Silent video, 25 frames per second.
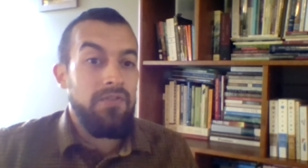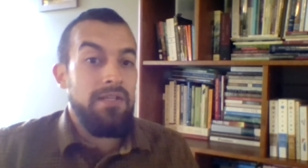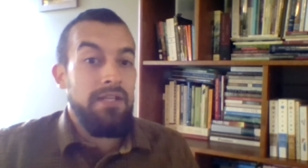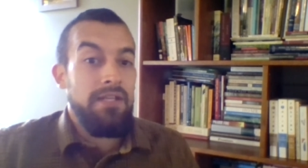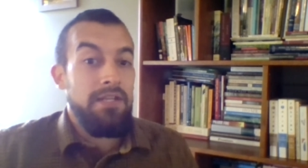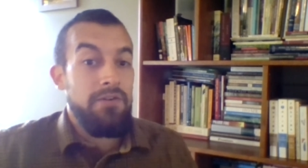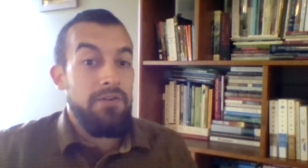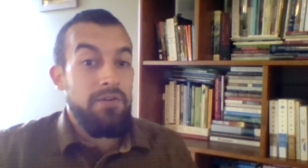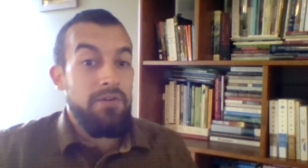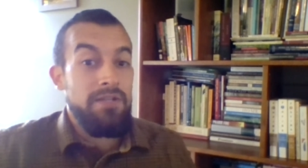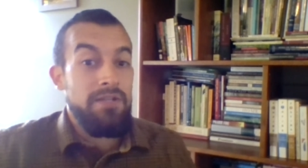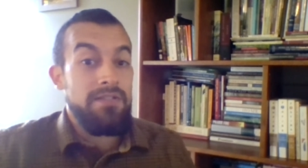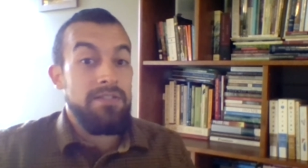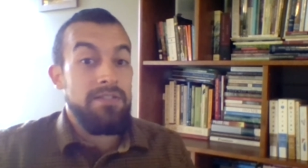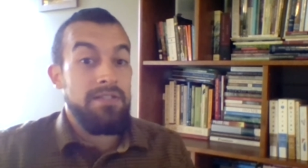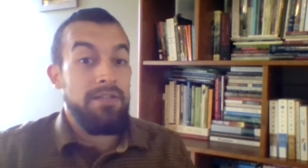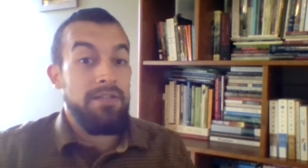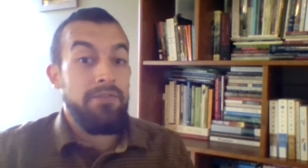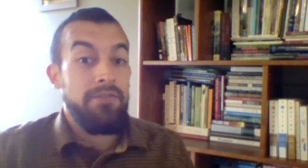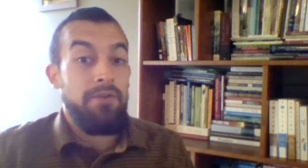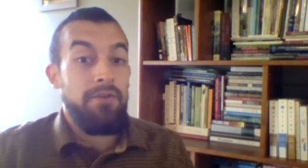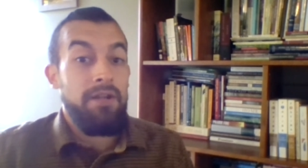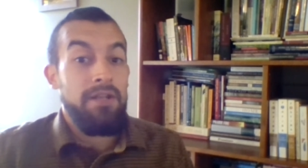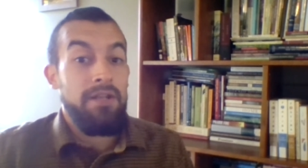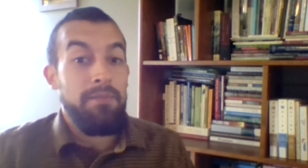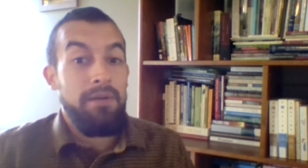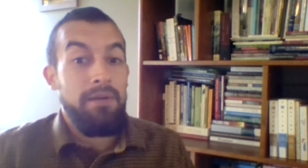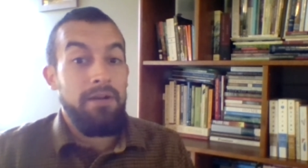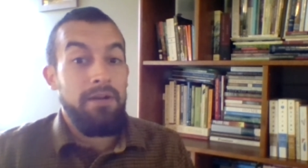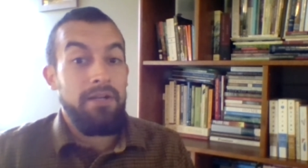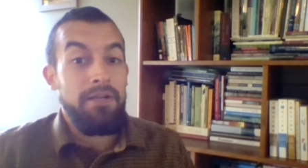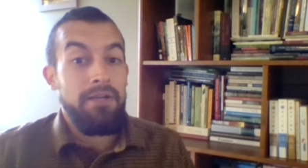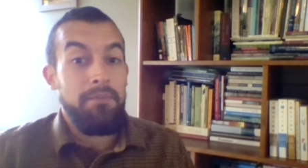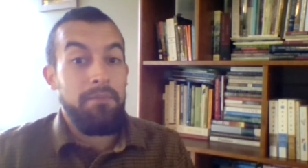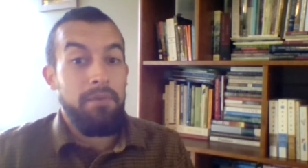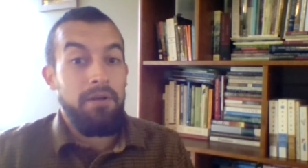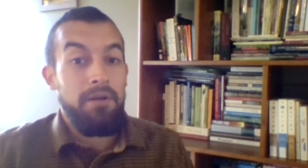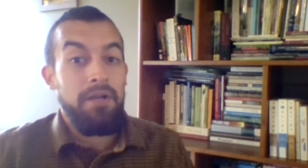increases in threatened
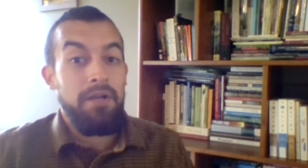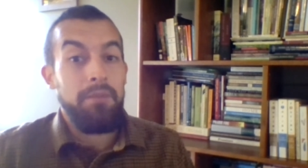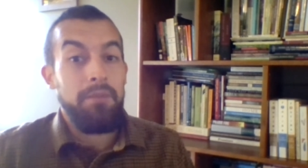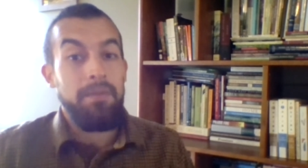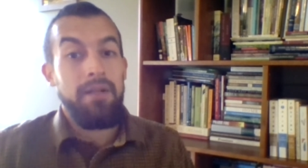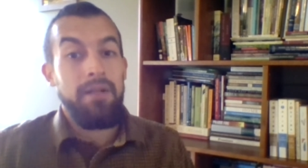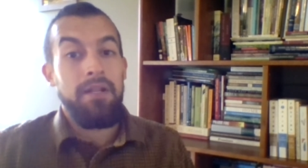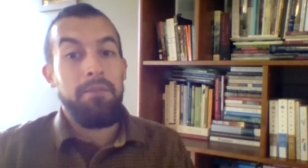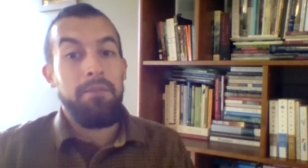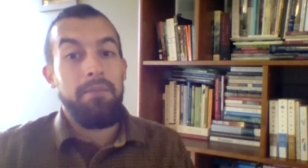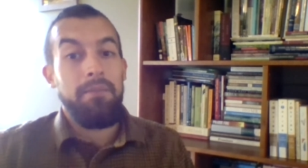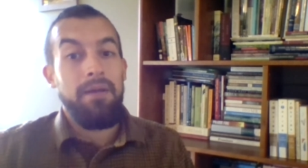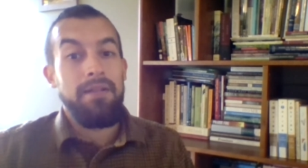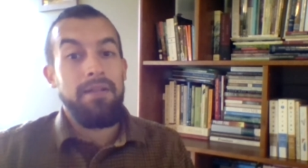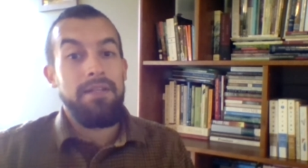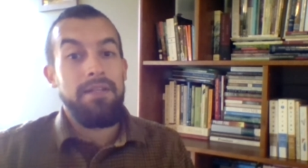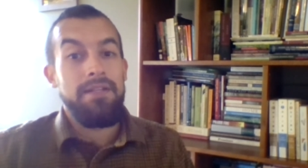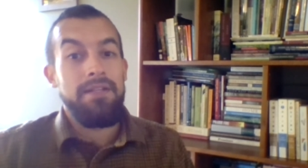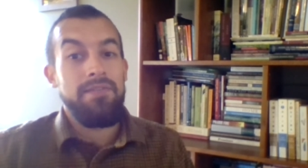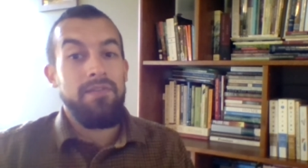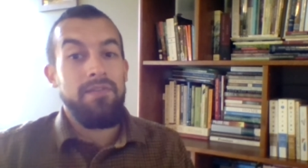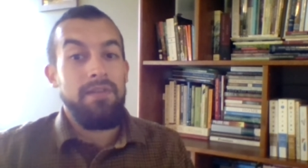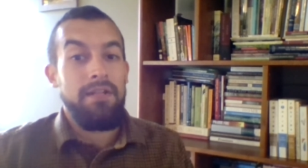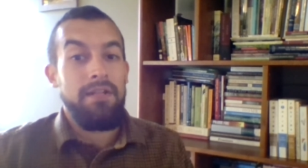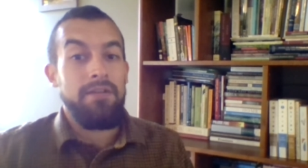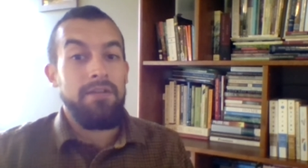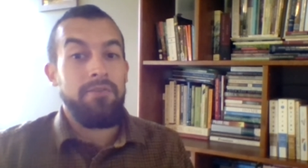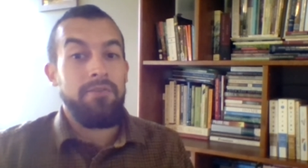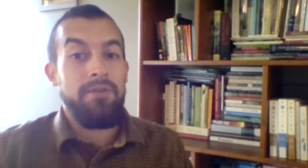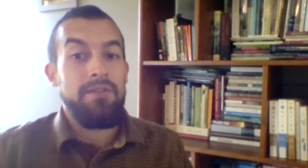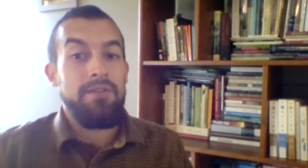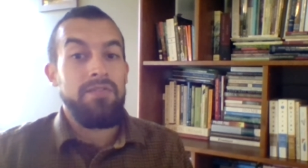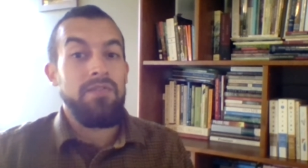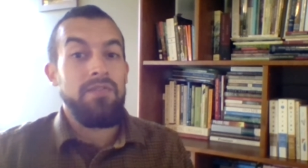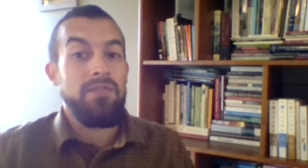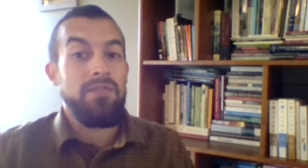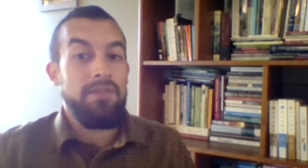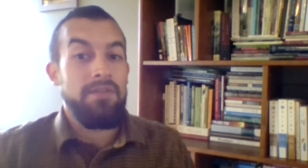American burying beetle abundance, and
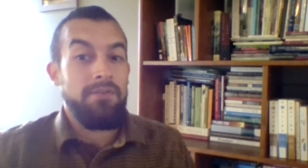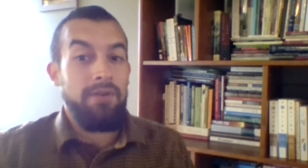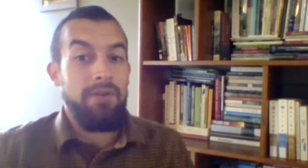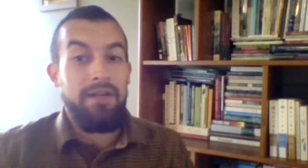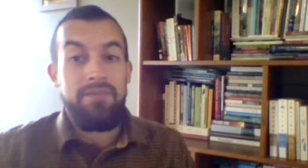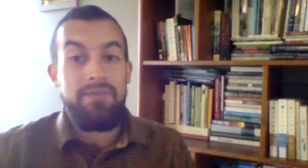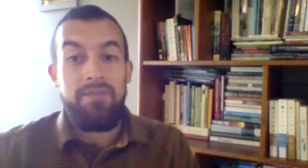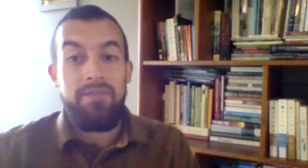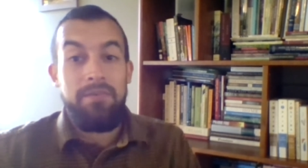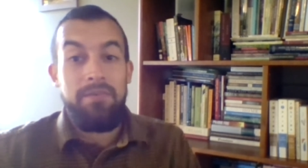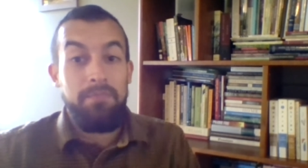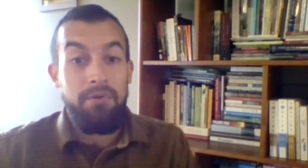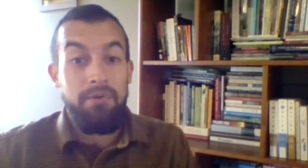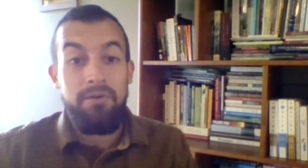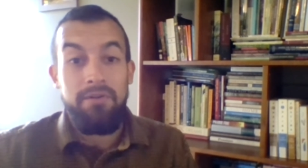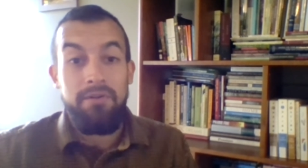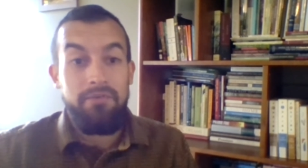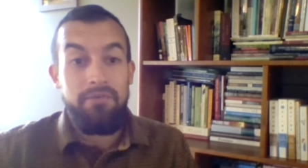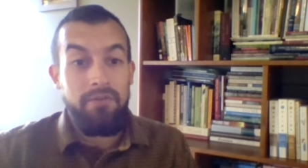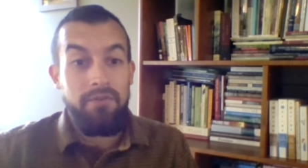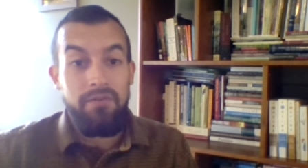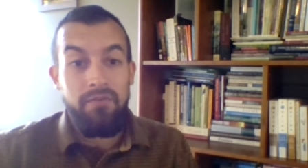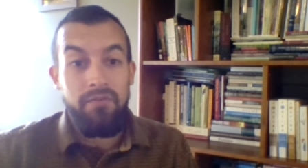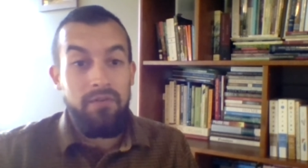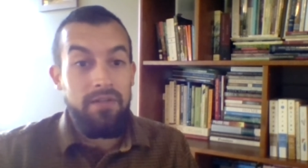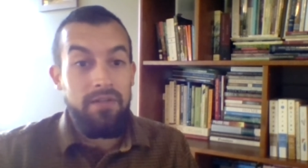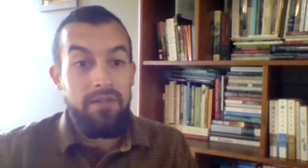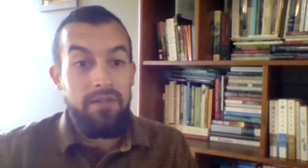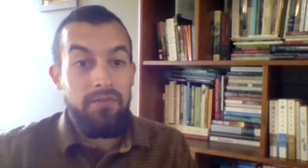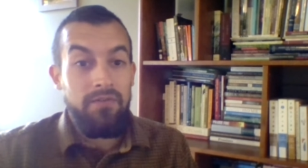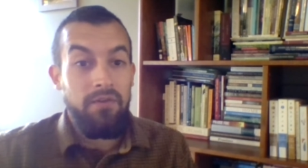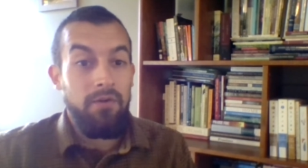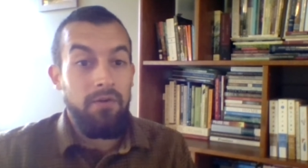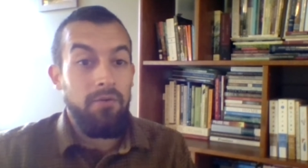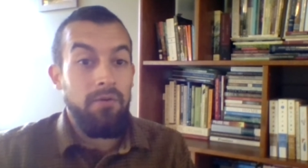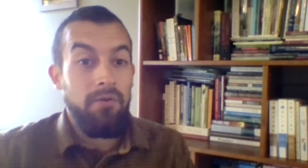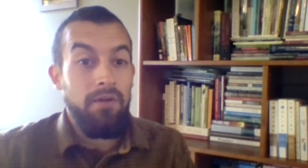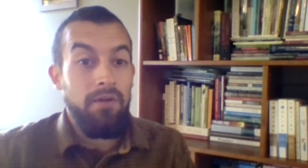increases in grassland bird diversity.
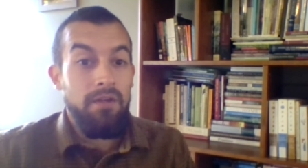So